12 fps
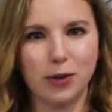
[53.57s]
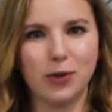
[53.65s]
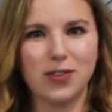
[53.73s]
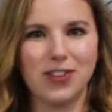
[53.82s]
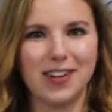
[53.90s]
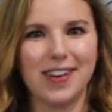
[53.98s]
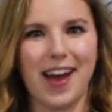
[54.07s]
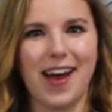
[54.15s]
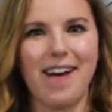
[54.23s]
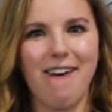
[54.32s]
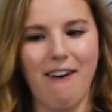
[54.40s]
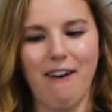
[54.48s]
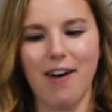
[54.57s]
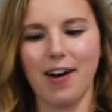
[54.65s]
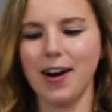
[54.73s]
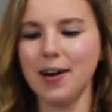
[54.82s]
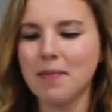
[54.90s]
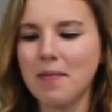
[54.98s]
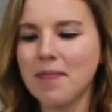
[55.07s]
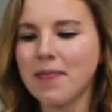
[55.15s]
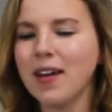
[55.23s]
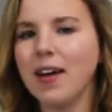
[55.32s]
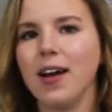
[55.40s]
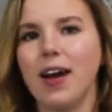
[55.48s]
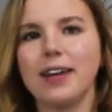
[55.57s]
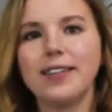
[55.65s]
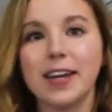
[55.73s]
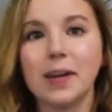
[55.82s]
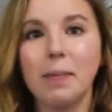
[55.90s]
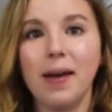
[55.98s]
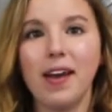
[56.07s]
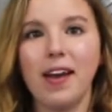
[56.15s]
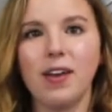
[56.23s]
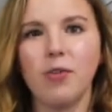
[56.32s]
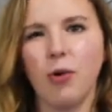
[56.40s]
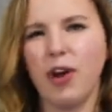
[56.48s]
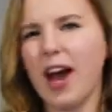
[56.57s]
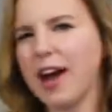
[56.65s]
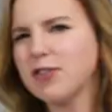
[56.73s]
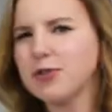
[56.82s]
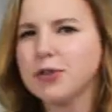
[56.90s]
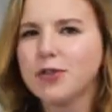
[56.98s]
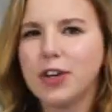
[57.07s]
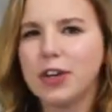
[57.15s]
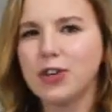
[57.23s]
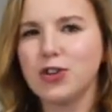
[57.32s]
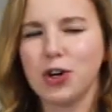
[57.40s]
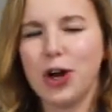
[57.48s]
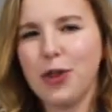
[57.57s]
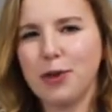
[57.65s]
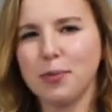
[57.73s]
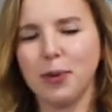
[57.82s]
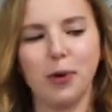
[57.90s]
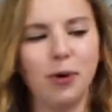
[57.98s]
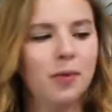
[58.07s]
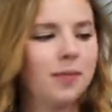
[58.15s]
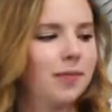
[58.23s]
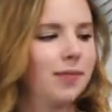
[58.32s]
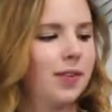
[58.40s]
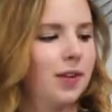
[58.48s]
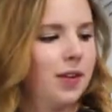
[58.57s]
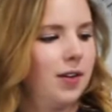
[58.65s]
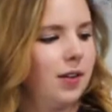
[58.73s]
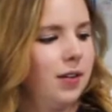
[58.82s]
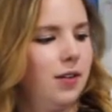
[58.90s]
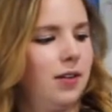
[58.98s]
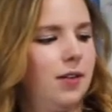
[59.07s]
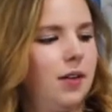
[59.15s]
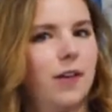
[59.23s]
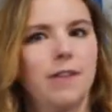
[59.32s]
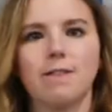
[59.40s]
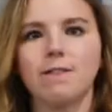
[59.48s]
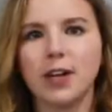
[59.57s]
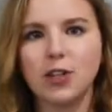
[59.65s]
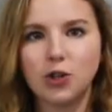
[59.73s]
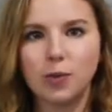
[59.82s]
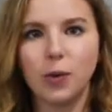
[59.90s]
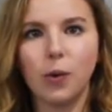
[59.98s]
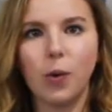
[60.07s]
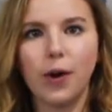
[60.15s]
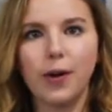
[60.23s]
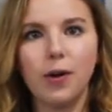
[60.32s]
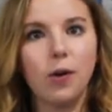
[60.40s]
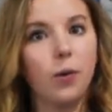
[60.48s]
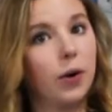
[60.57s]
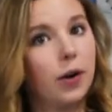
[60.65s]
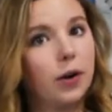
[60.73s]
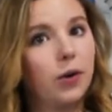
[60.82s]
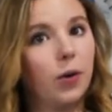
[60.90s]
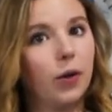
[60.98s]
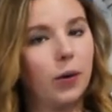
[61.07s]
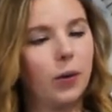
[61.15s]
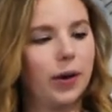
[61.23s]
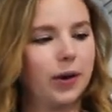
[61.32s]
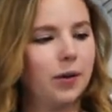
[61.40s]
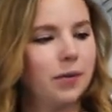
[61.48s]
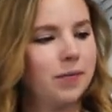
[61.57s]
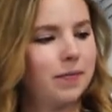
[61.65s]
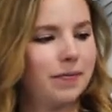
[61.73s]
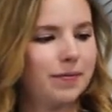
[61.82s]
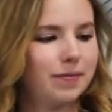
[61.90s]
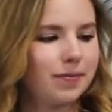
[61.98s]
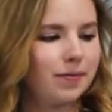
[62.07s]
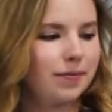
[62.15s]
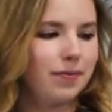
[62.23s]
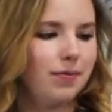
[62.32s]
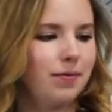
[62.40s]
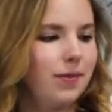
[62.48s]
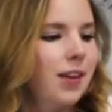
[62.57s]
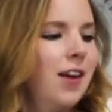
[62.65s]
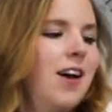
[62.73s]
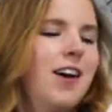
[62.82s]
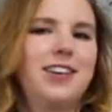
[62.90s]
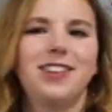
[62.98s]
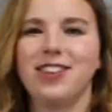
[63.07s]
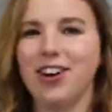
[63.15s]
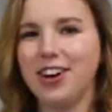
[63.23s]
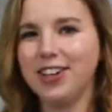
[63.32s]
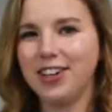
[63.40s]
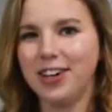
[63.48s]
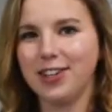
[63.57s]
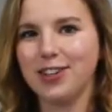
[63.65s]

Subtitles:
use today are a tin pan or casserole dish or other bowl, vegetable oil or canola oil, Dawn dish